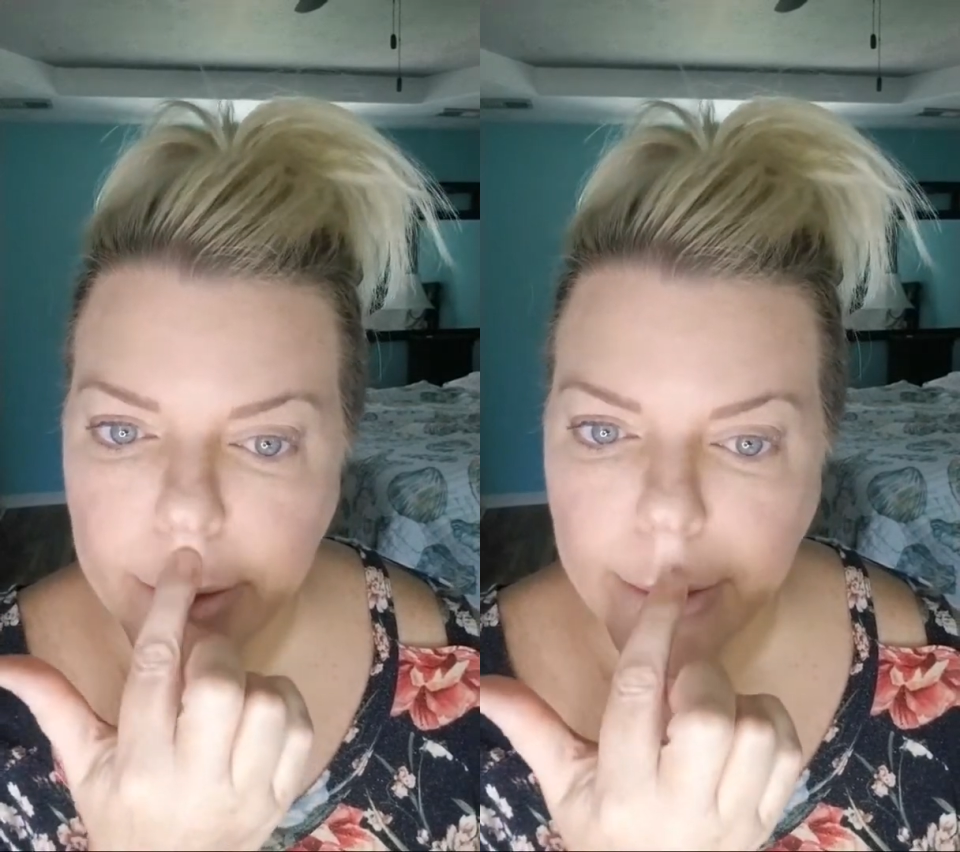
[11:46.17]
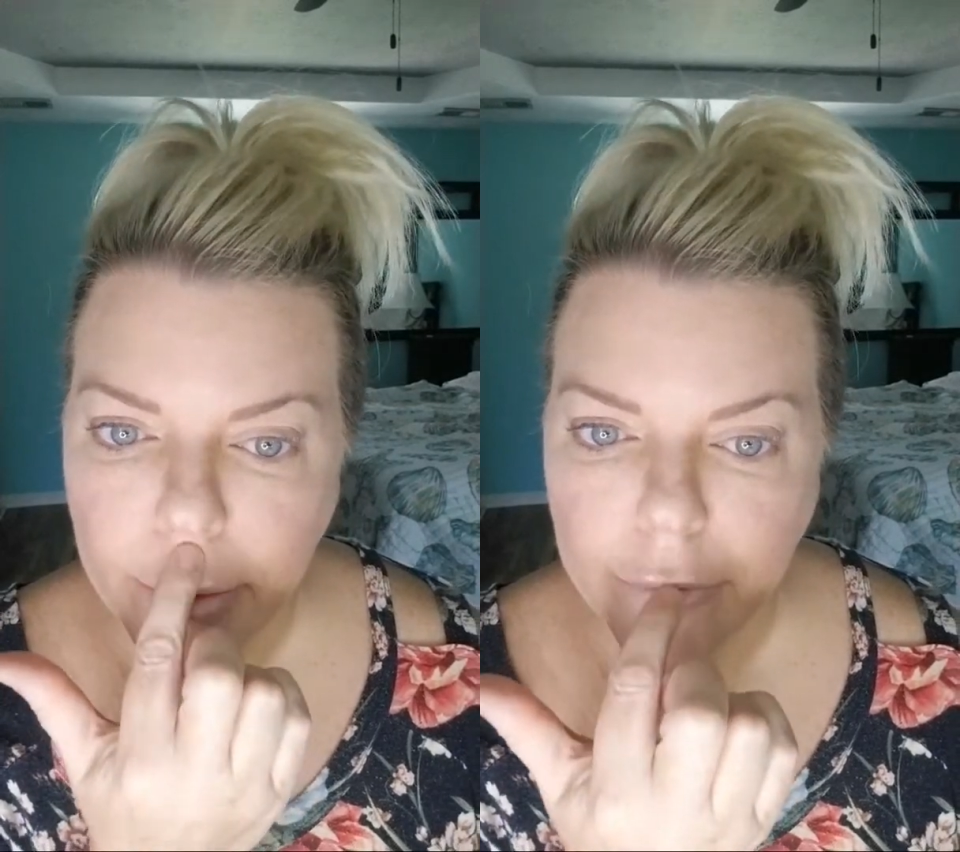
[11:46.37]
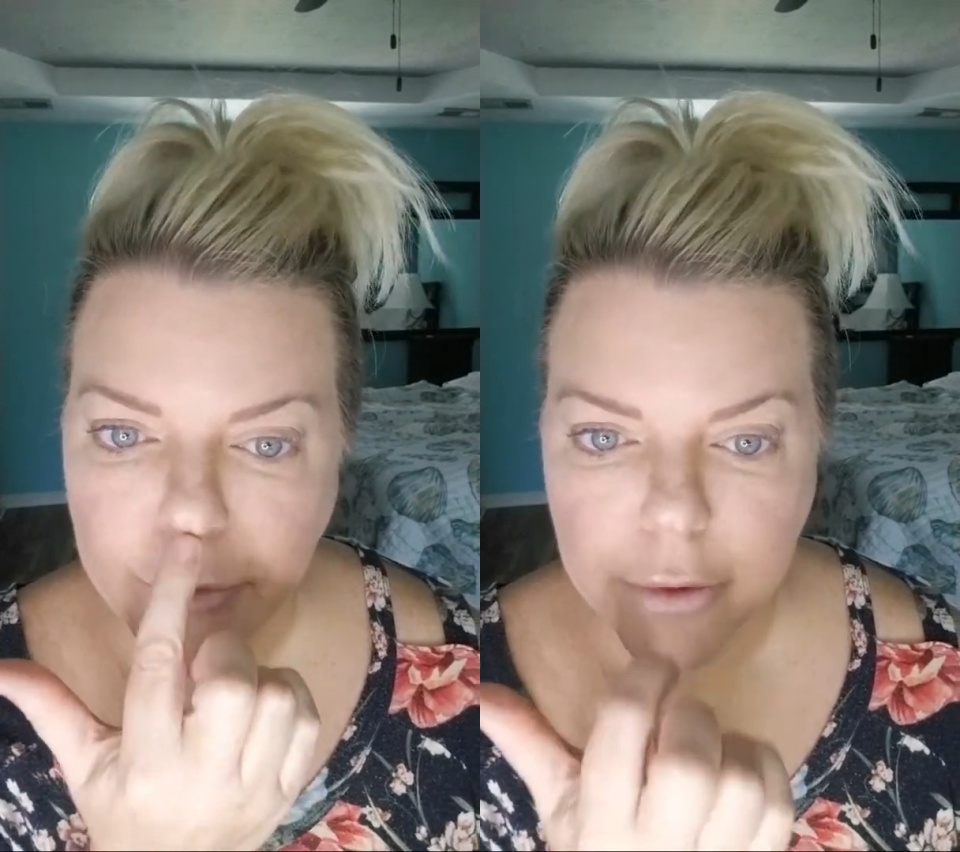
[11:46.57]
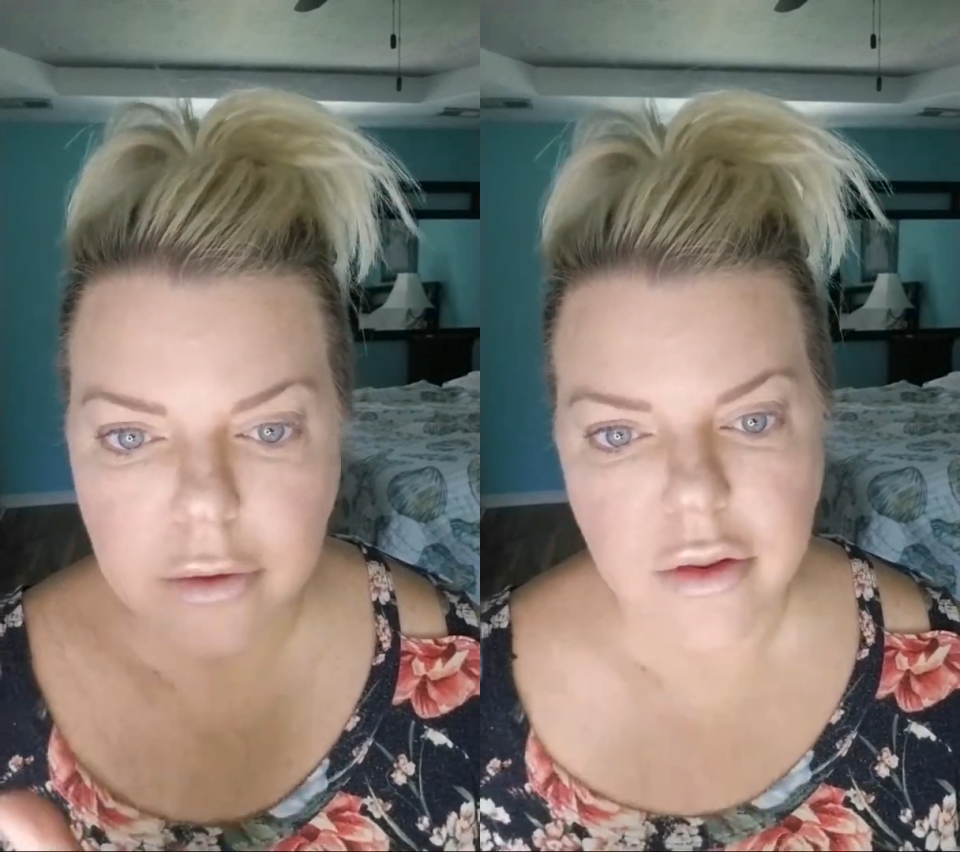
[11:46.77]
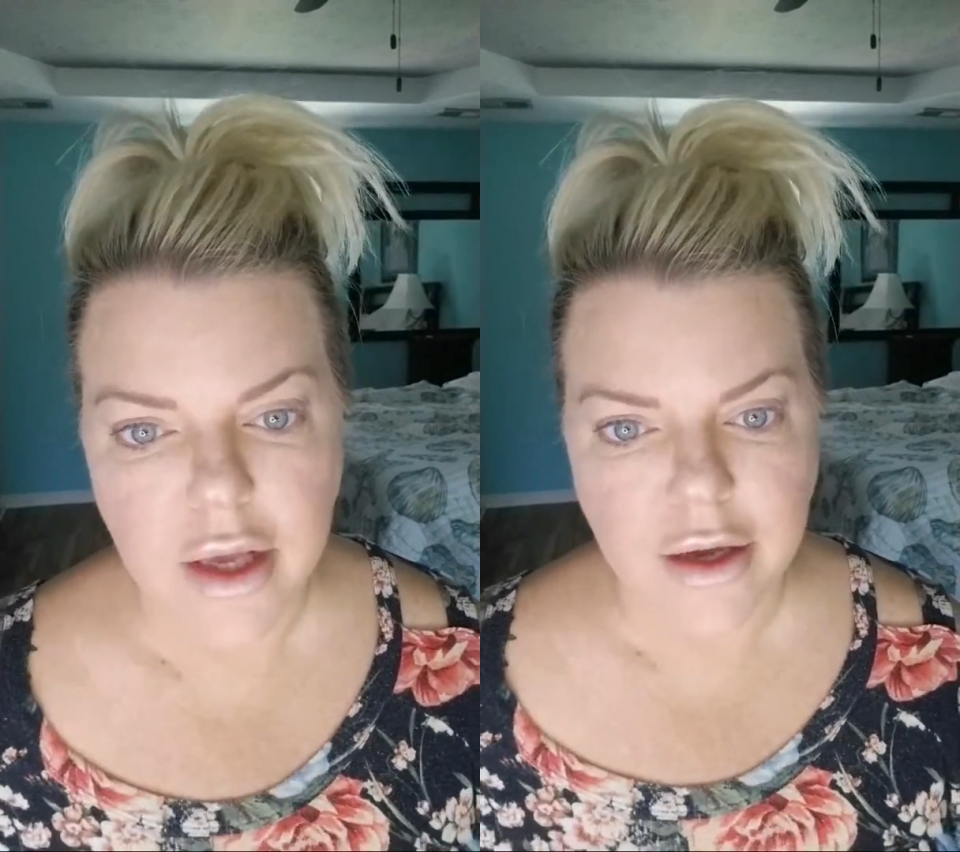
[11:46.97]
take off a
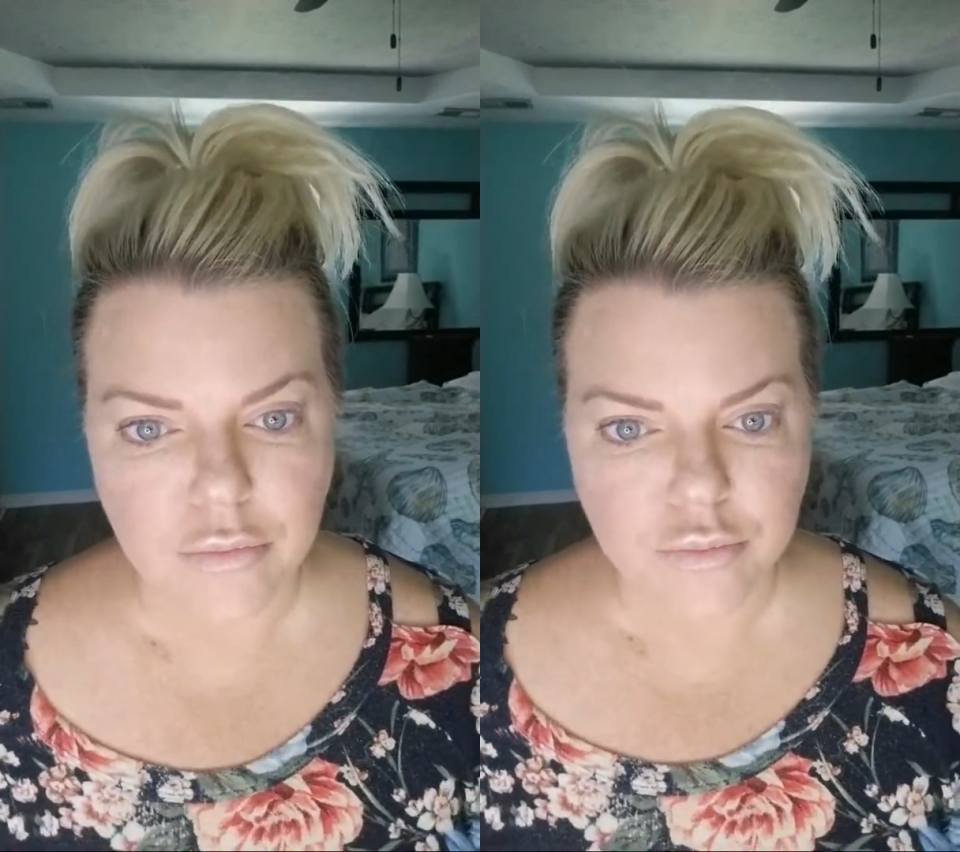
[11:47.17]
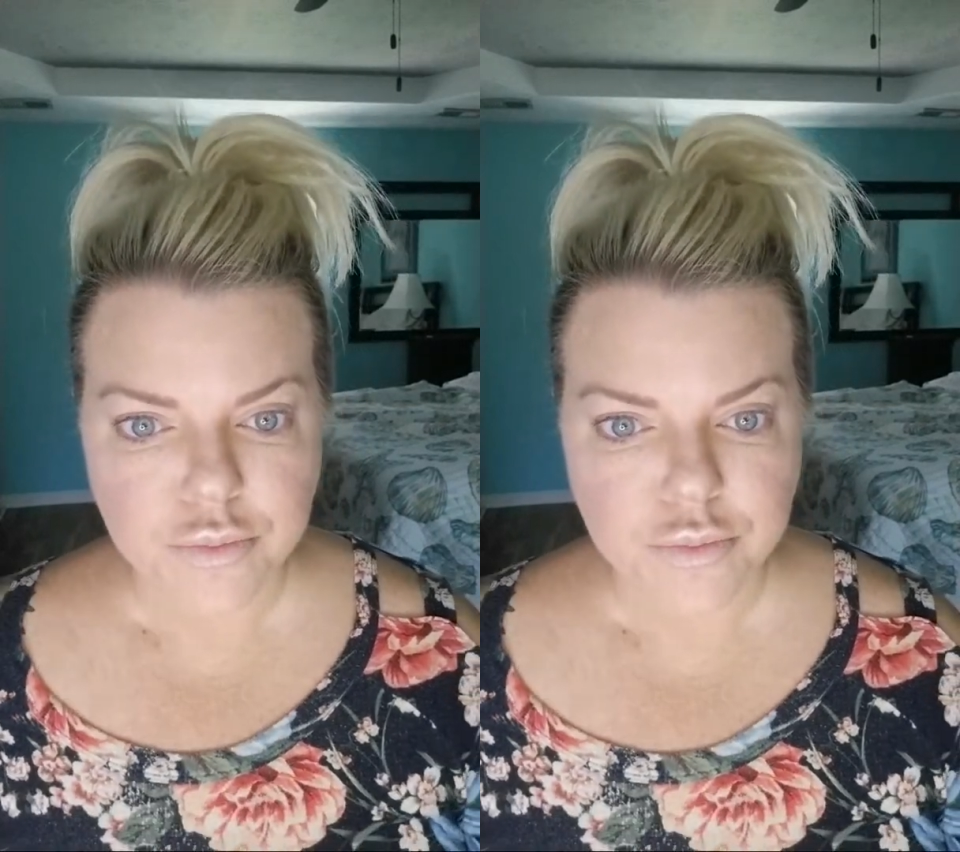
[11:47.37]
little of that.